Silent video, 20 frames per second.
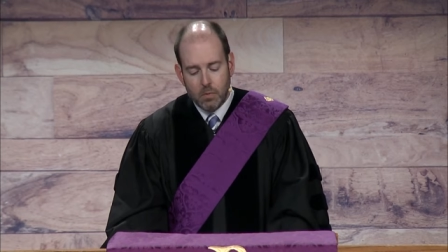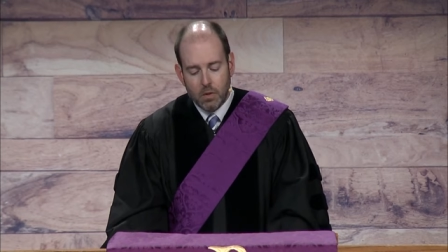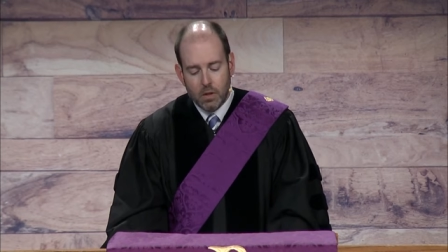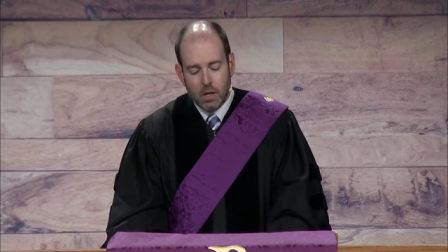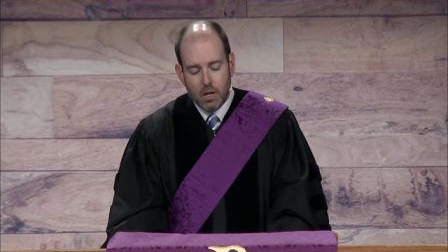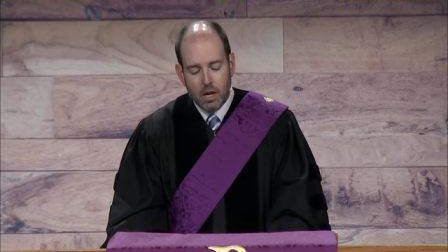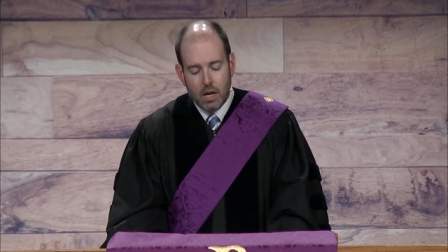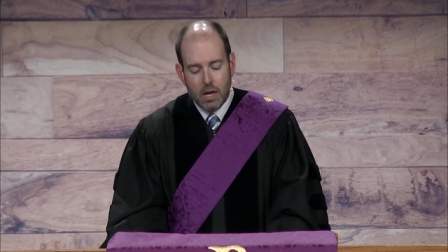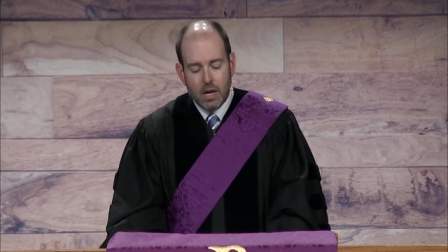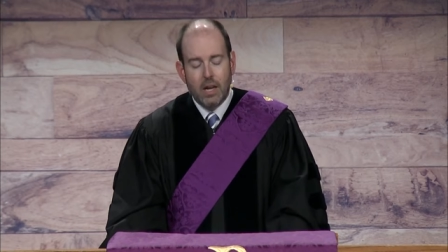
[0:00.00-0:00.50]

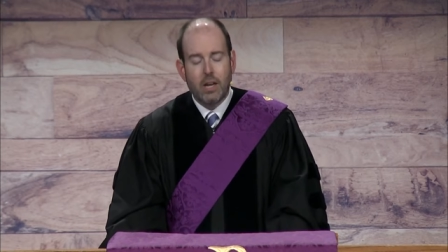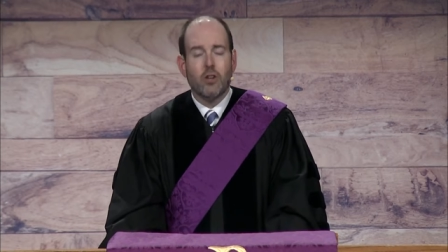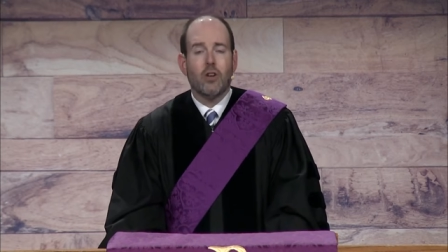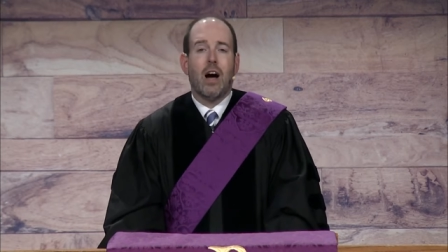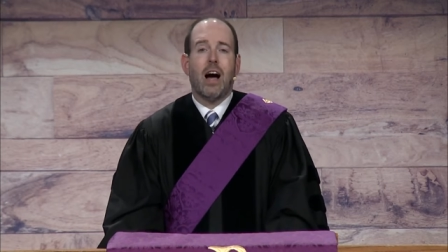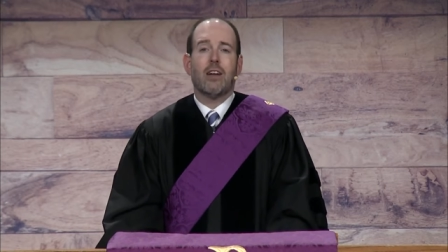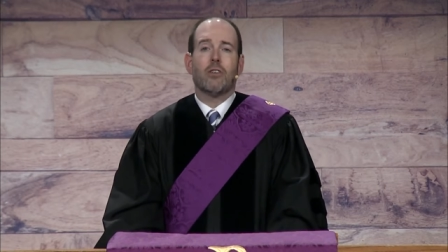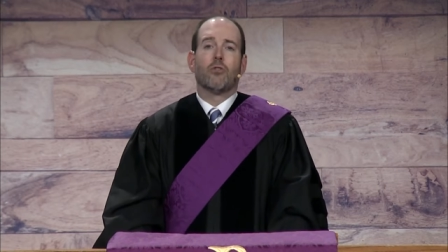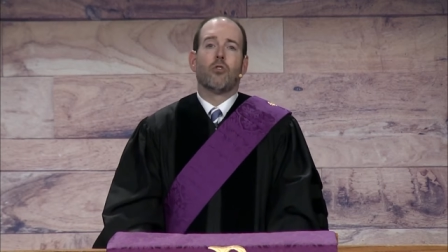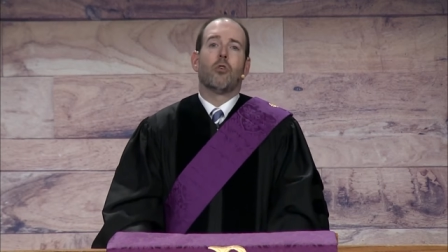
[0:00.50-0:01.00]
You know,
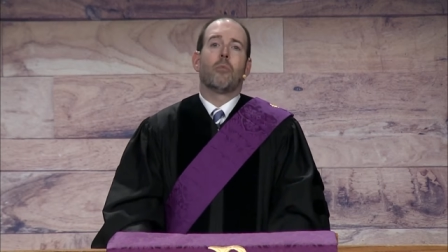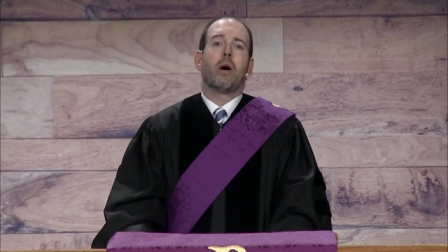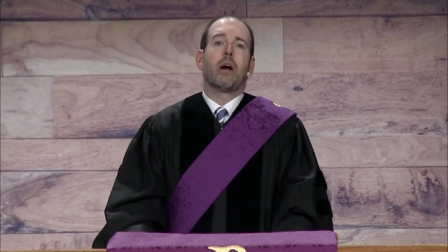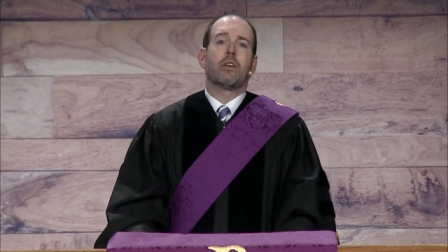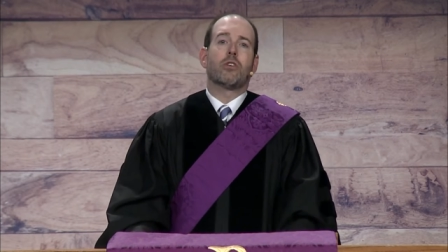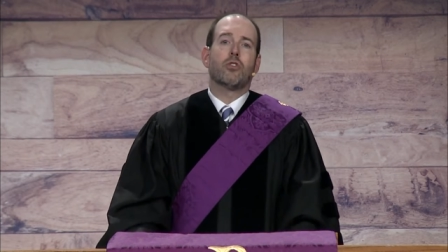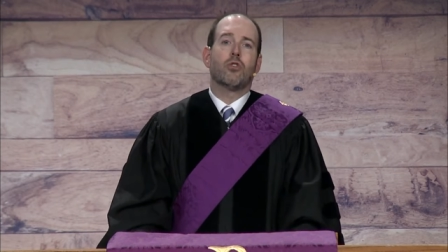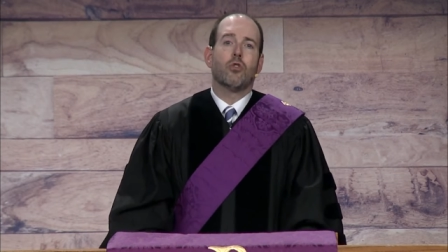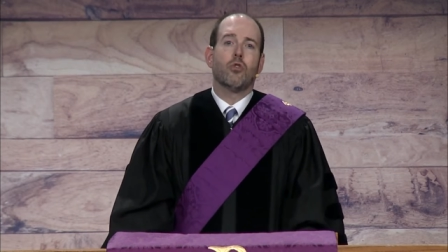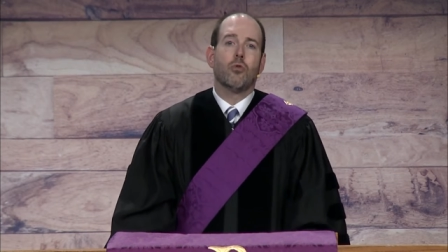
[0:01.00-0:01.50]
I don't know
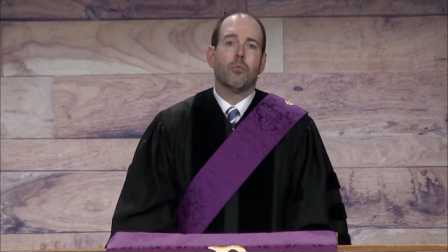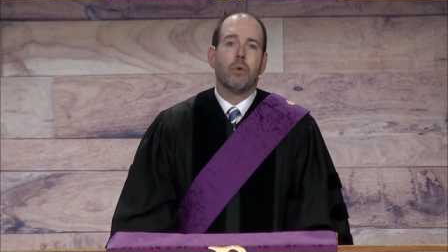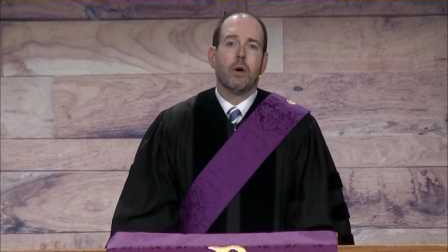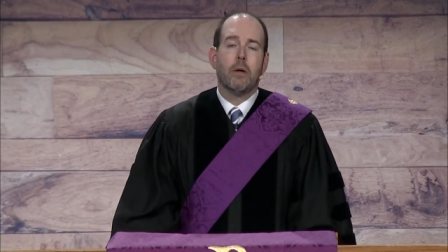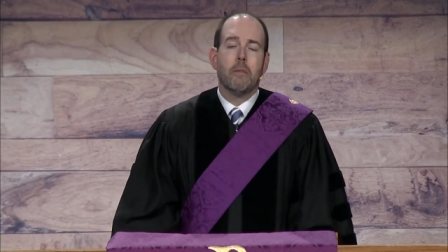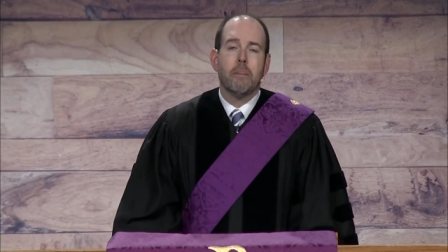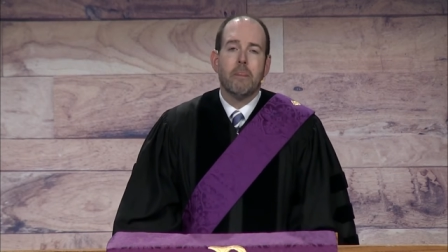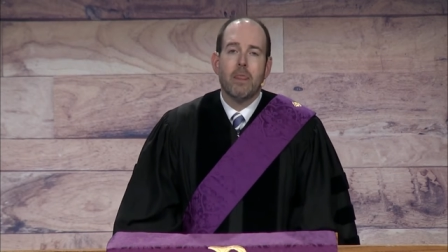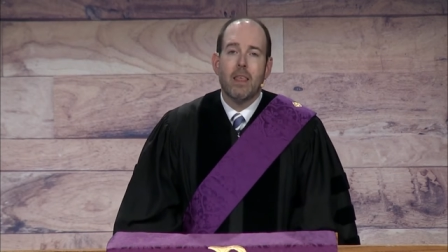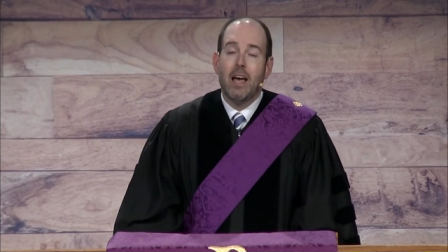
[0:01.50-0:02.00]
about you,
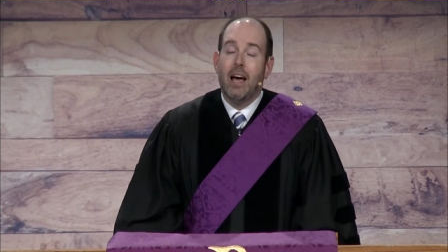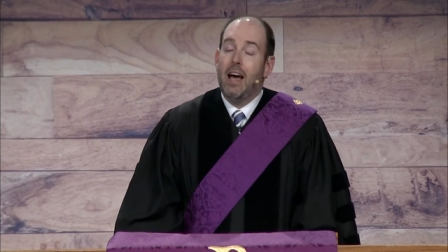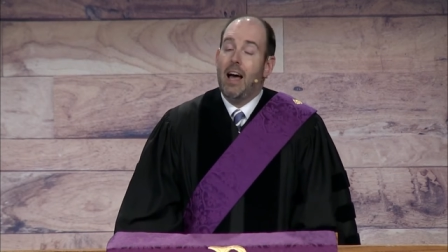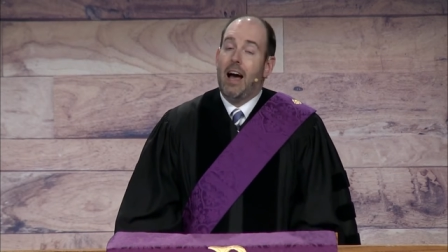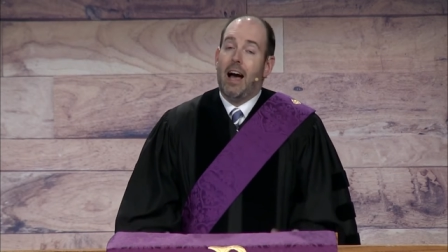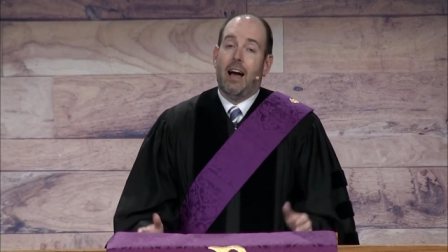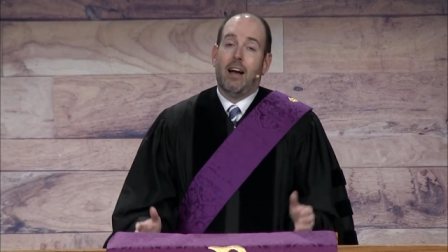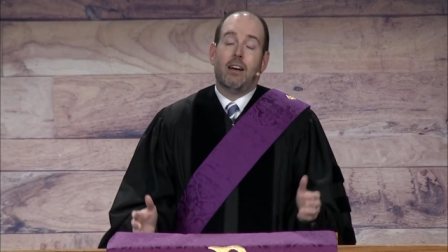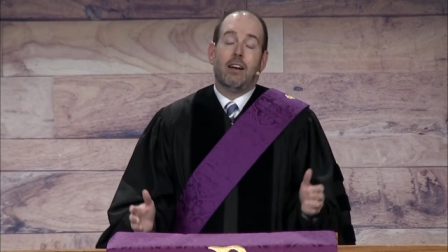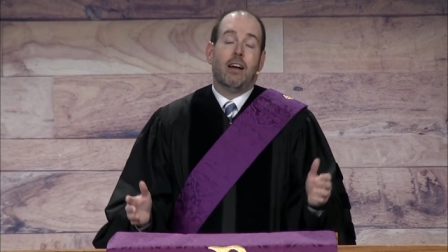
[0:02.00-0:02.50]
but
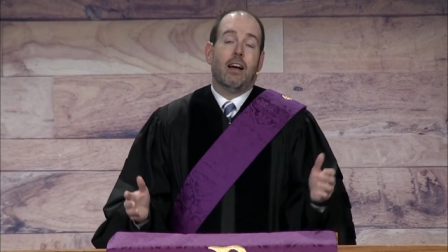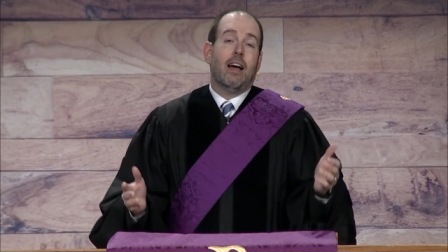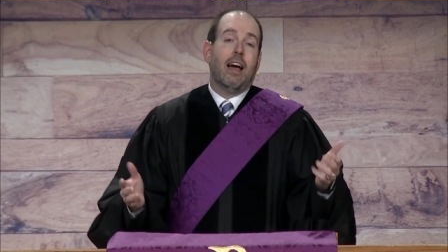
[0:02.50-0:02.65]
I,